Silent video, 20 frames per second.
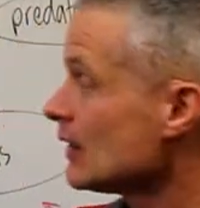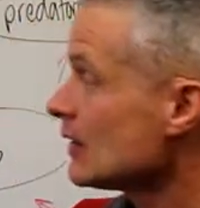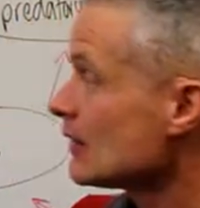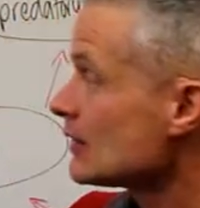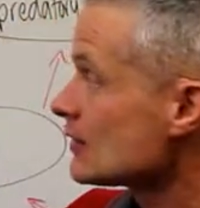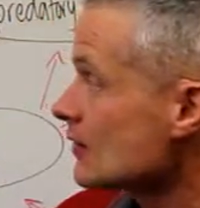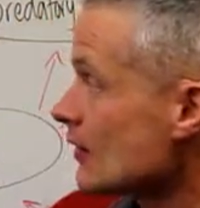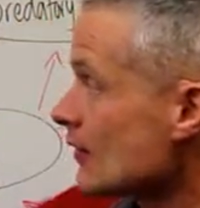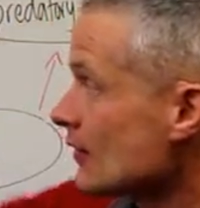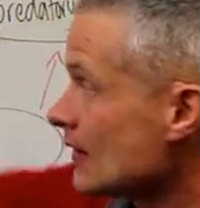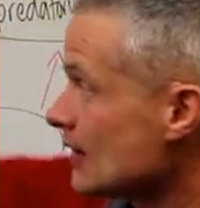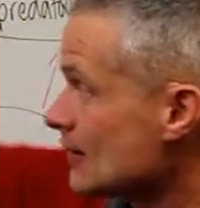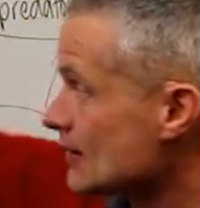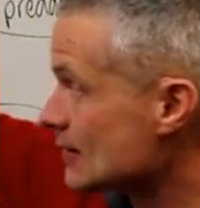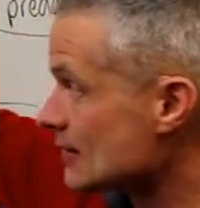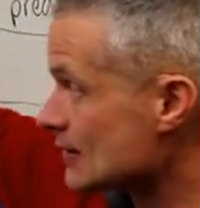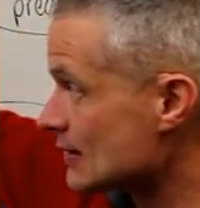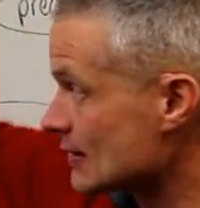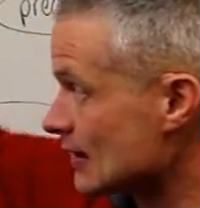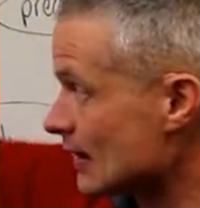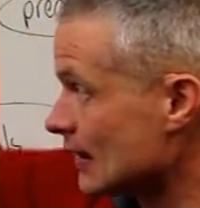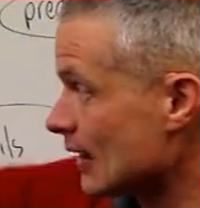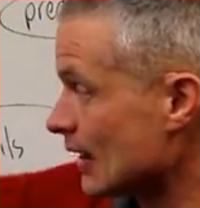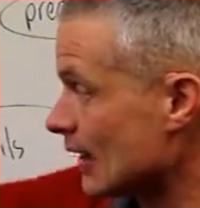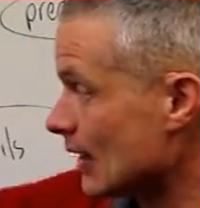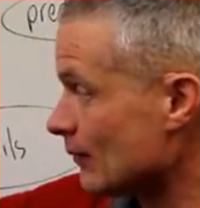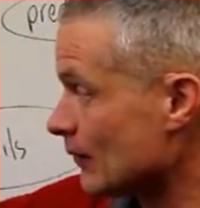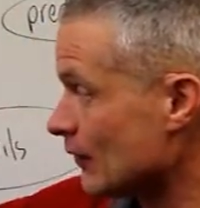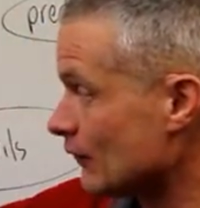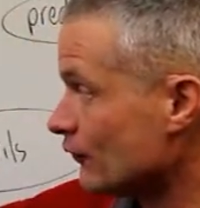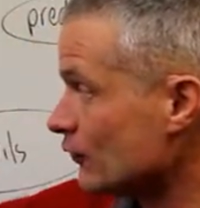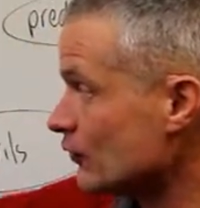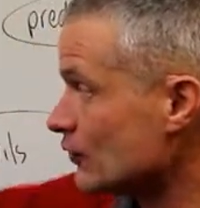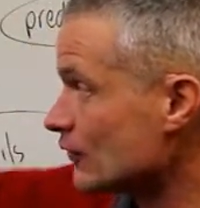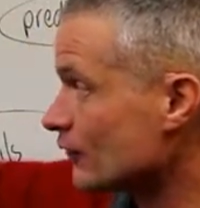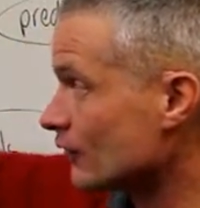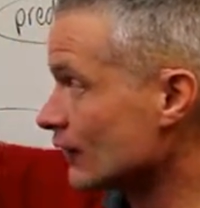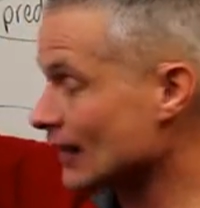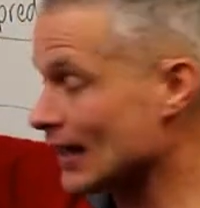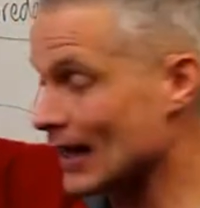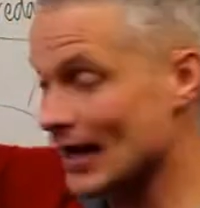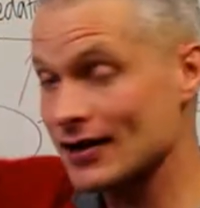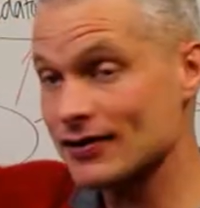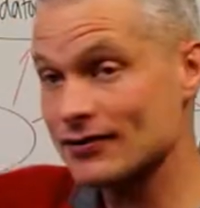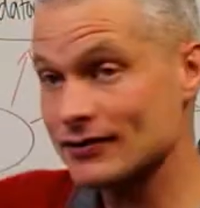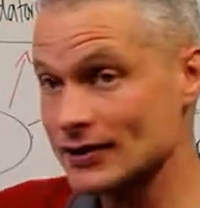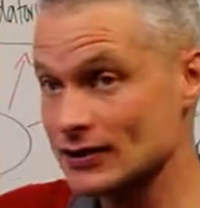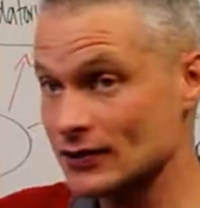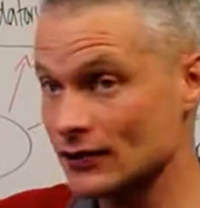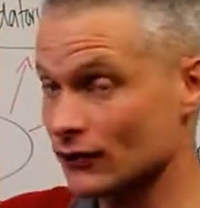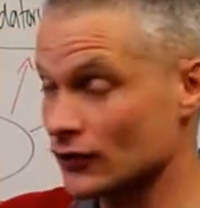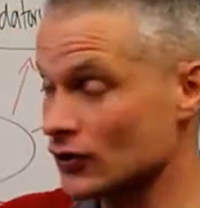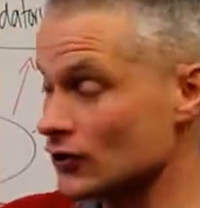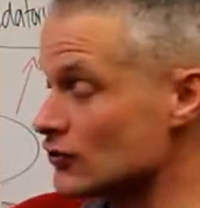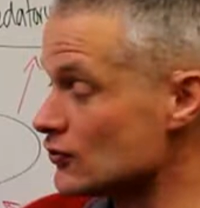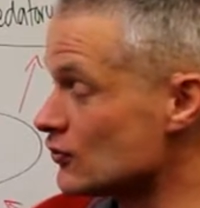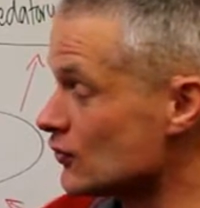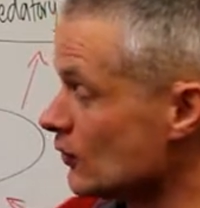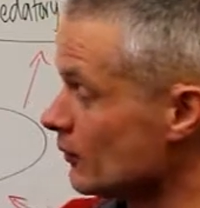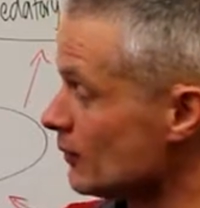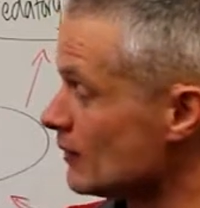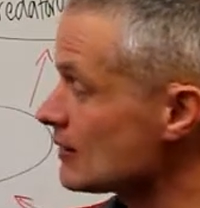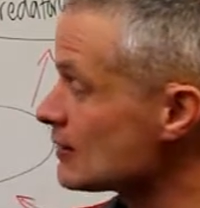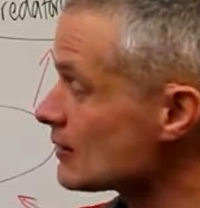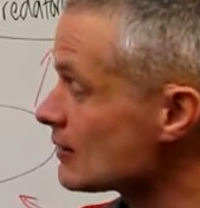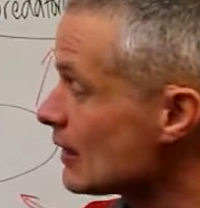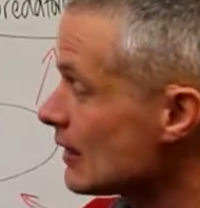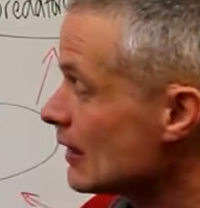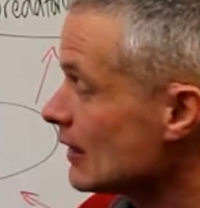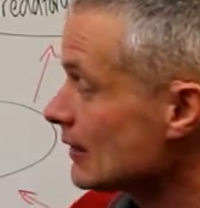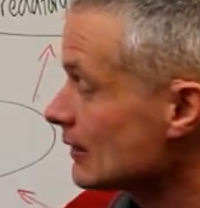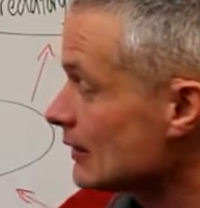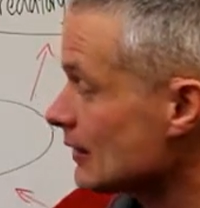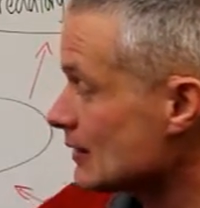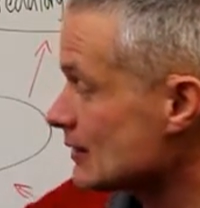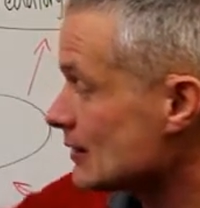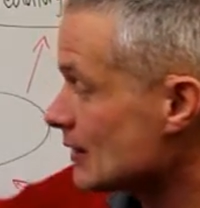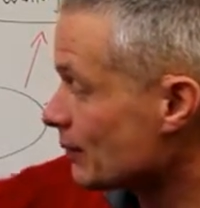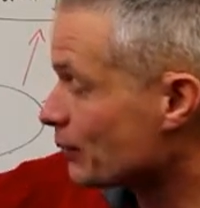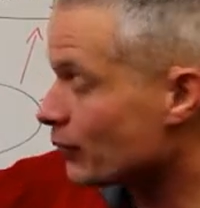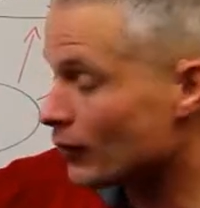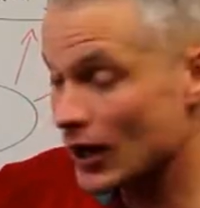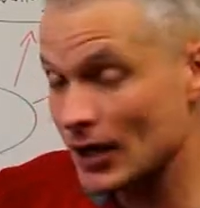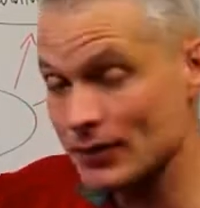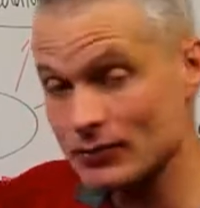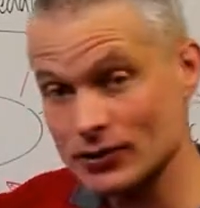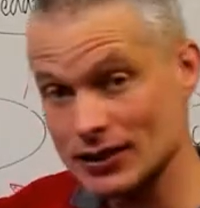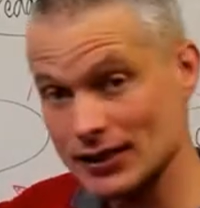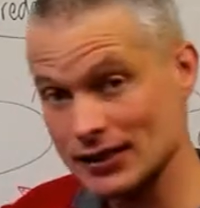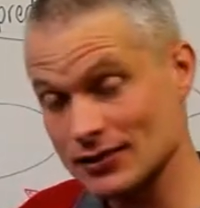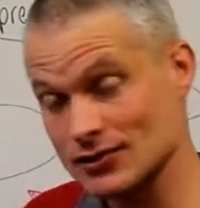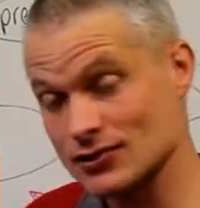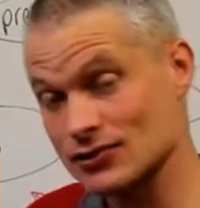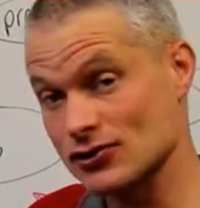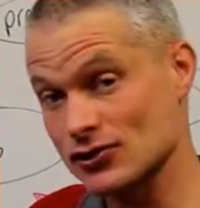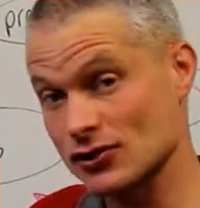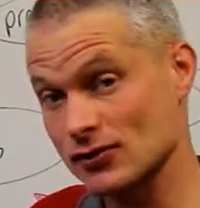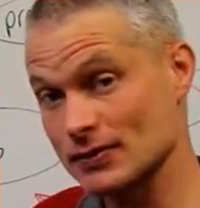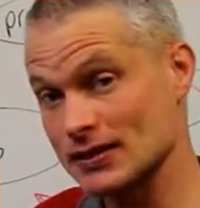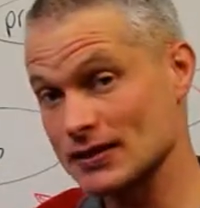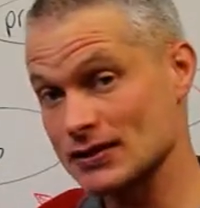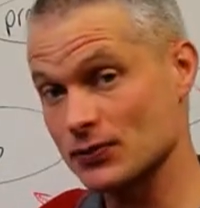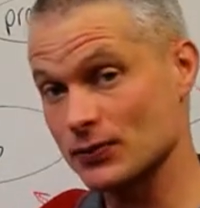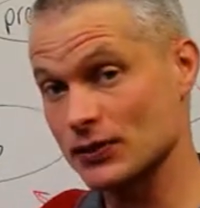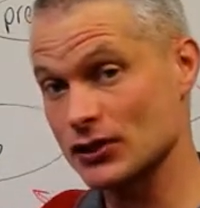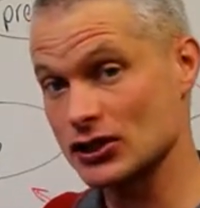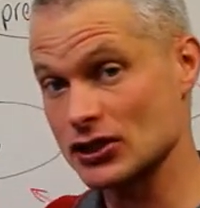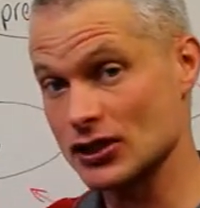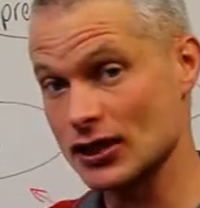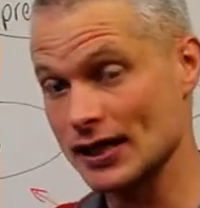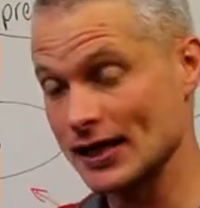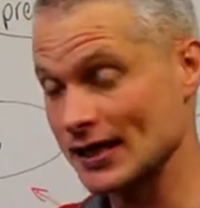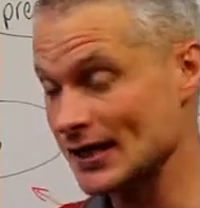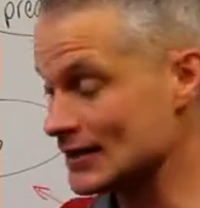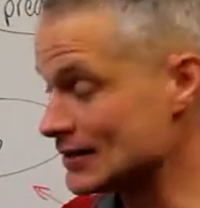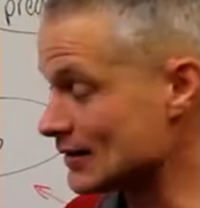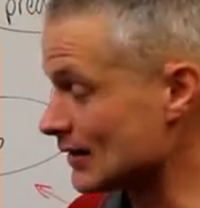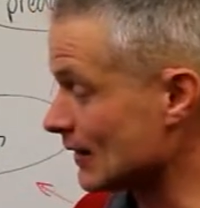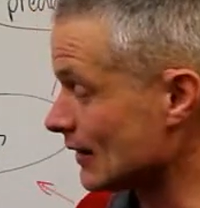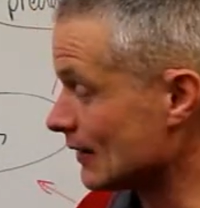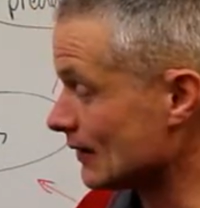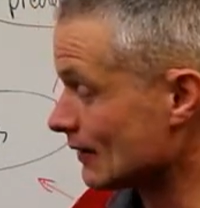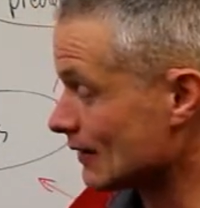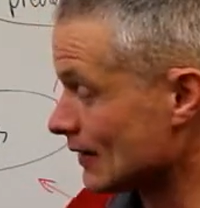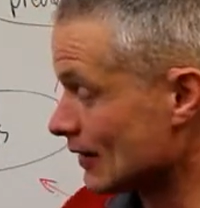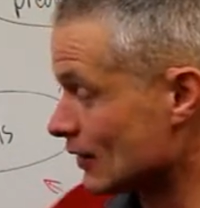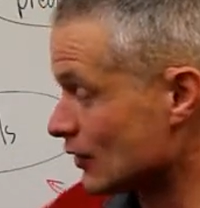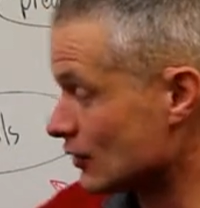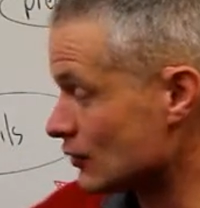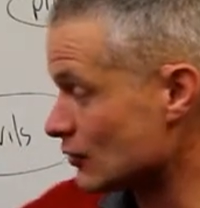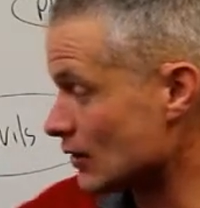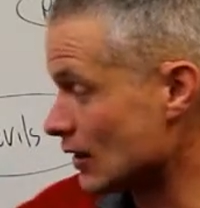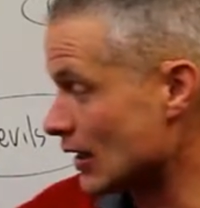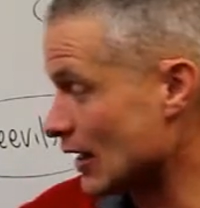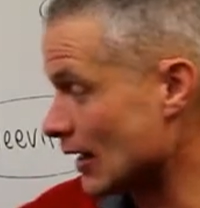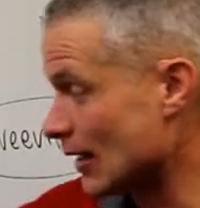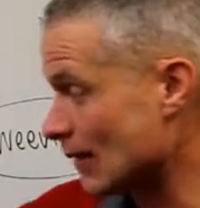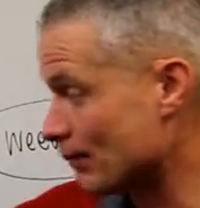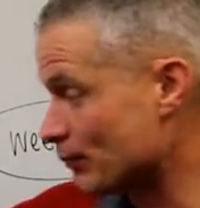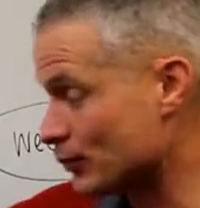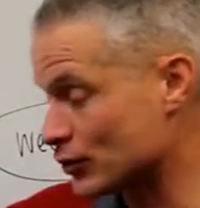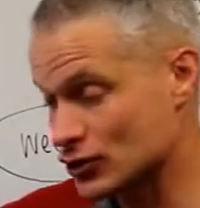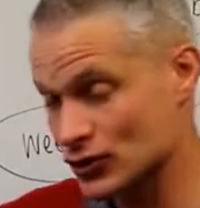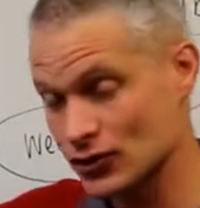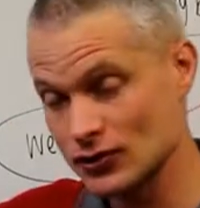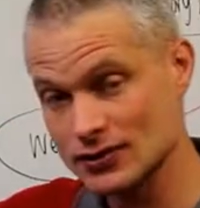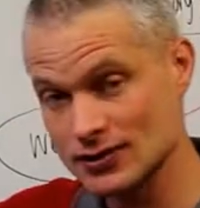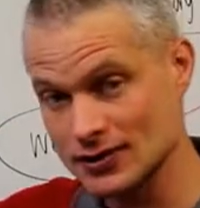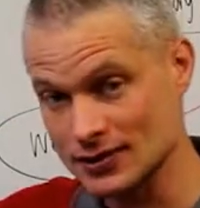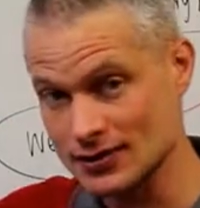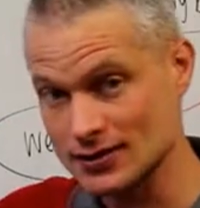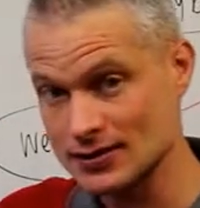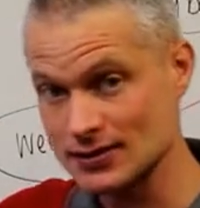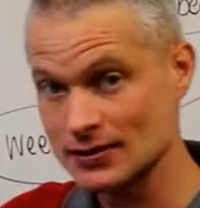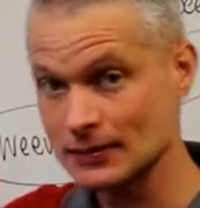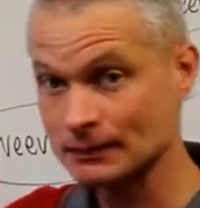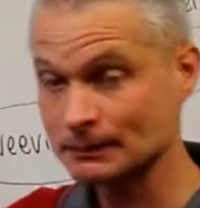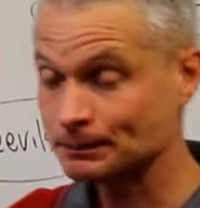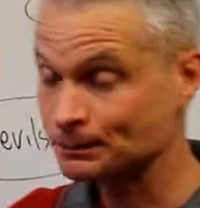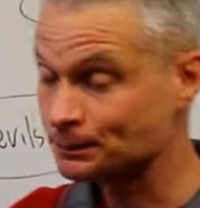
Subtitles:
So there's a few different categories of consumers. There's the primary consumers, which are eating the producers.